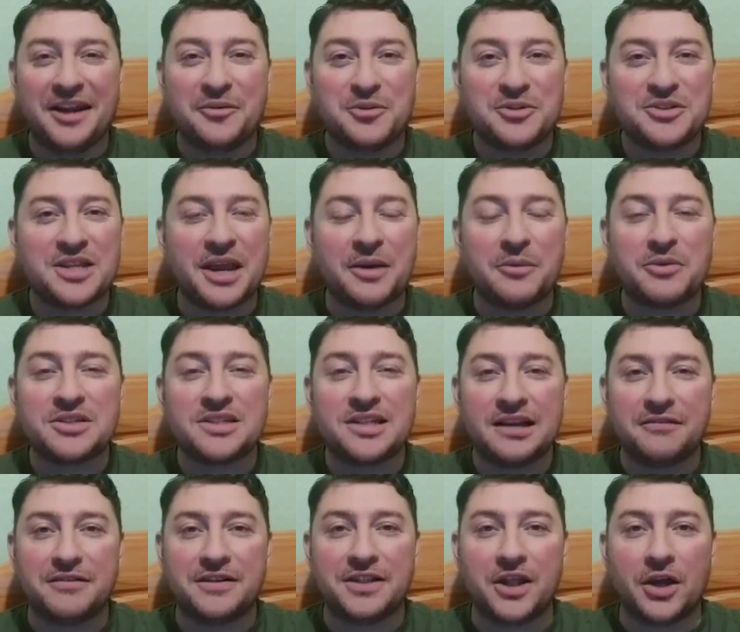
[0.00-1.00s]
it was
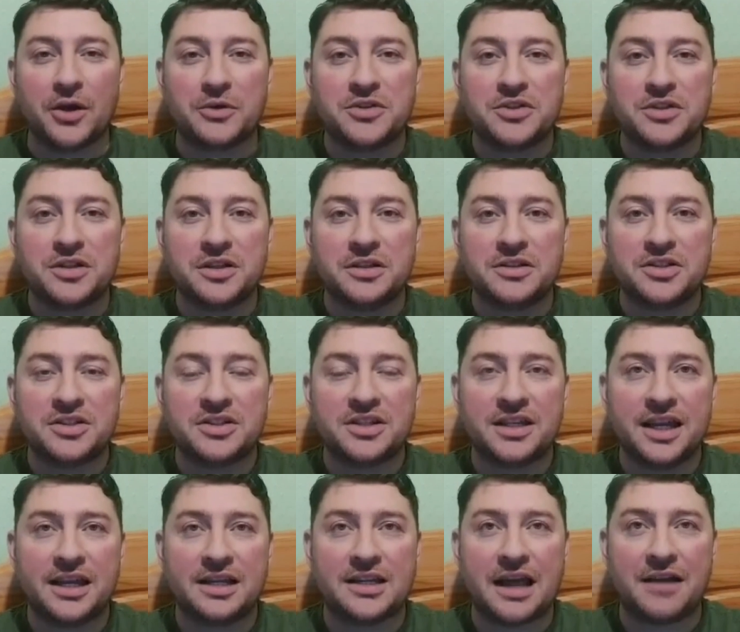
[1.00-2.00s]
lovely though to
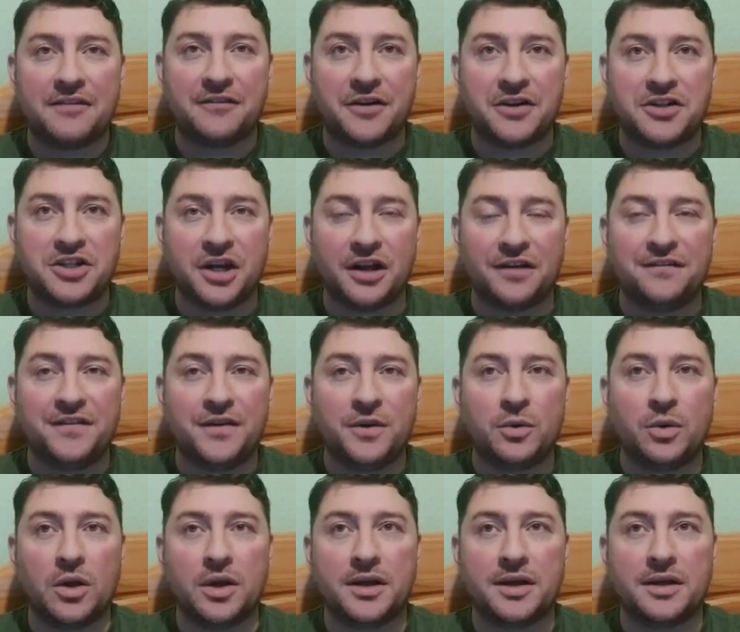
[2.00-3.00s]
get that fresh air. I
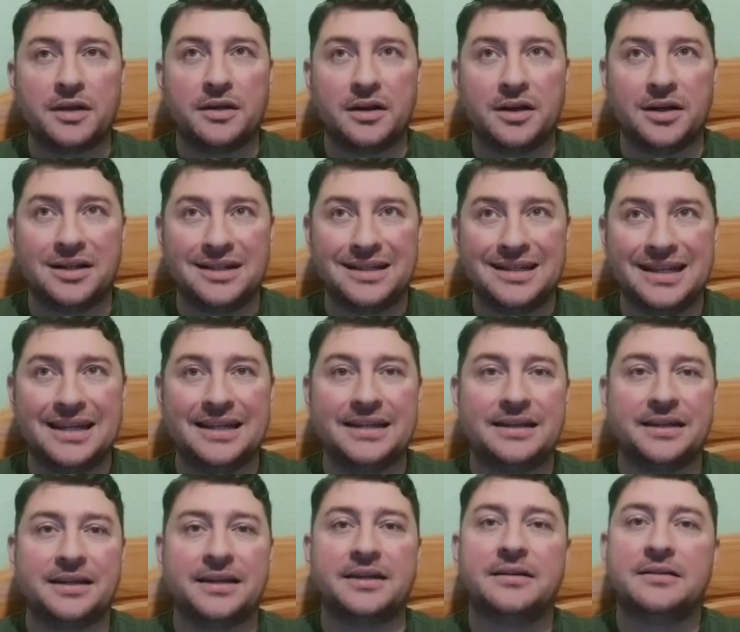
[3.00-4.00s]
feel like I
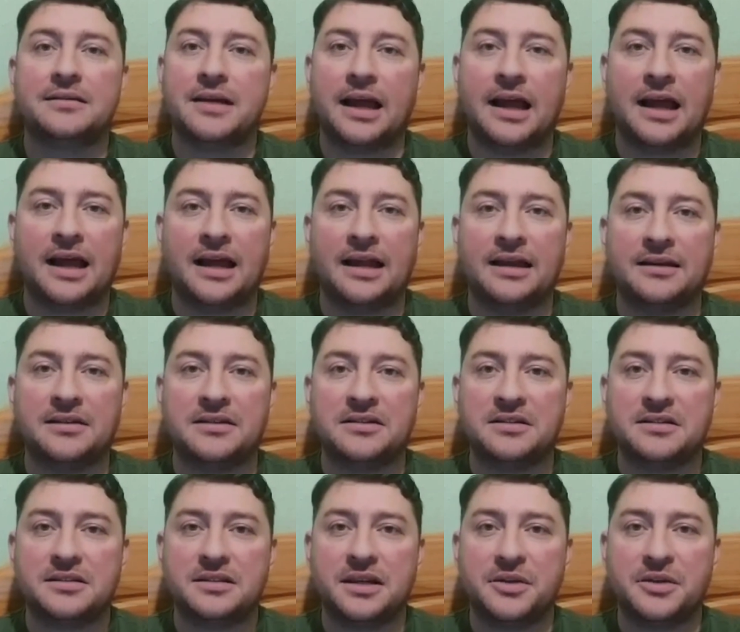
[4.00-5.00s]
needed it,
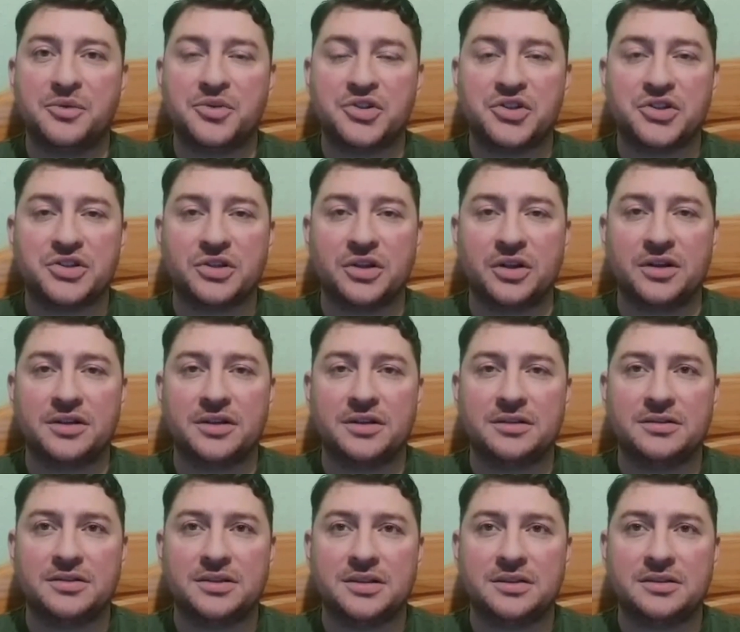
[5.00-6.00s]
and it was just like
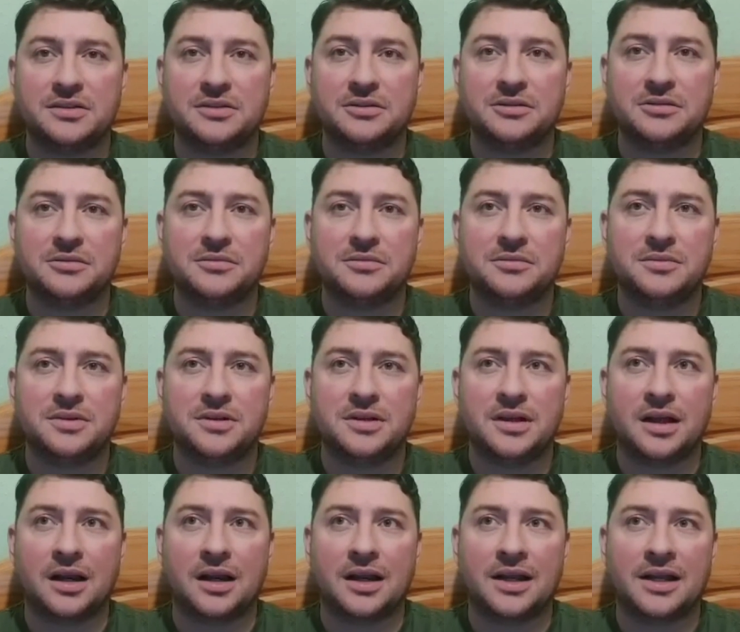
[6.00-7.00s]
to
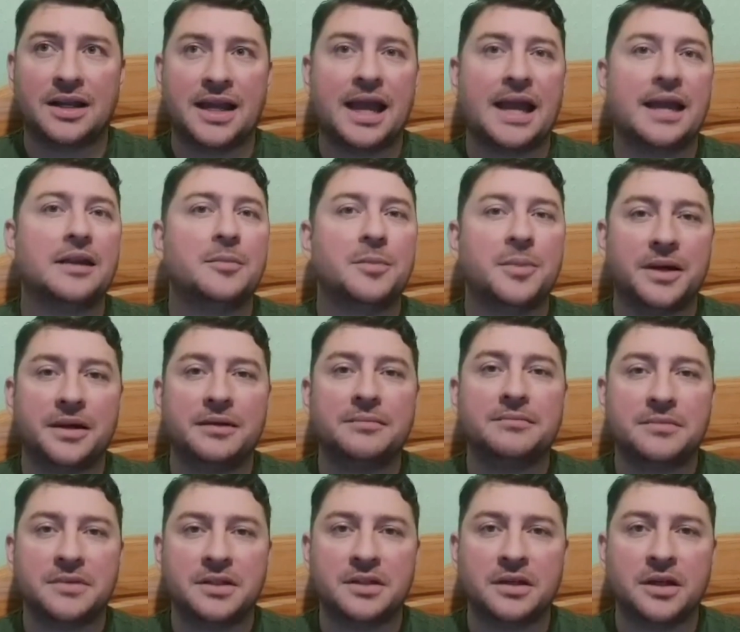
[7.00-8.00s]
clear your head a bit.
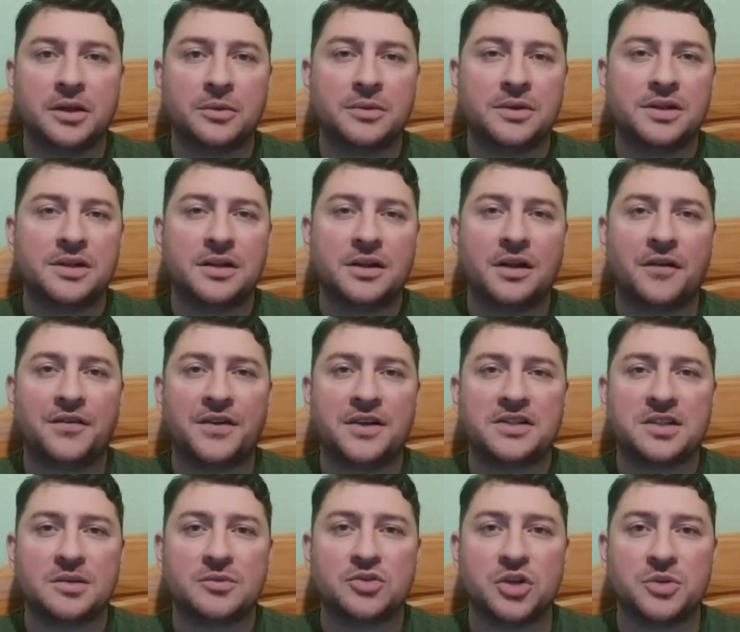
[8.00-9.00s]
You know, I
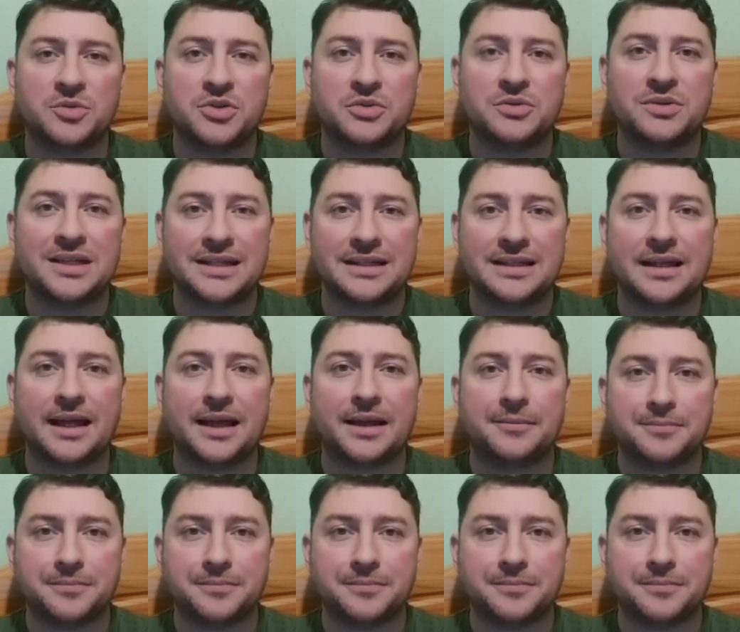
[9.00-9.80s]
think sometimes you need that.